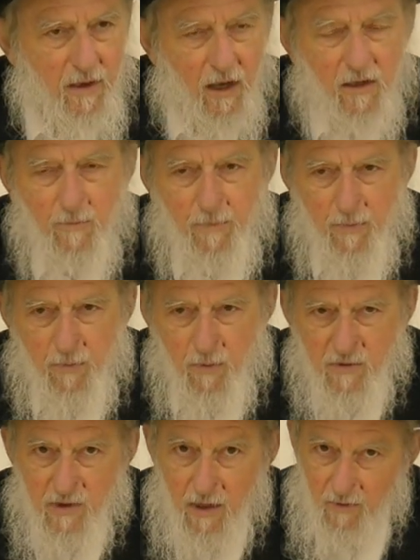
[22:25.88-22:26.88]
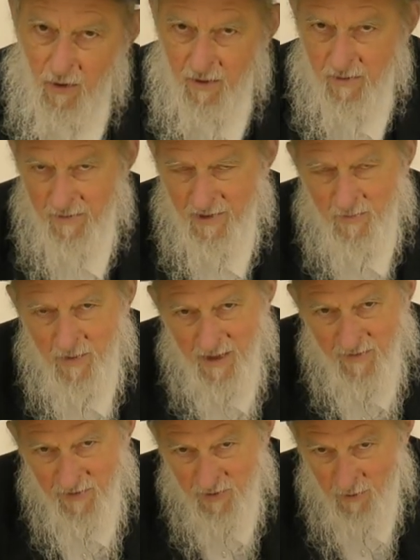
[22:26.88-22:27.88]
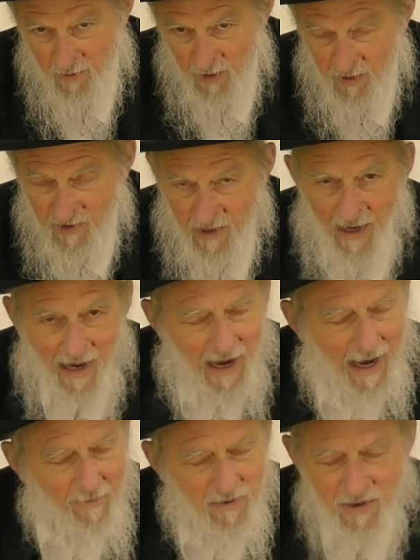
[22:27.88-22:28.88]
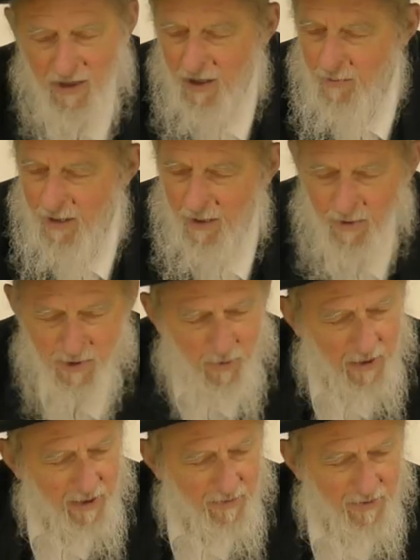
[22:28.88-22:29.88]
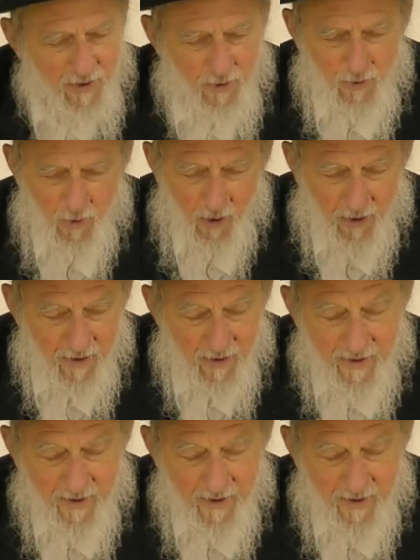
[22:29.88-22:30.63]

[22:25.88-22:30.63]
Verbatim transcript: Other people will say, look, he's been here for two years. Obviously, he can make a much better living in New York.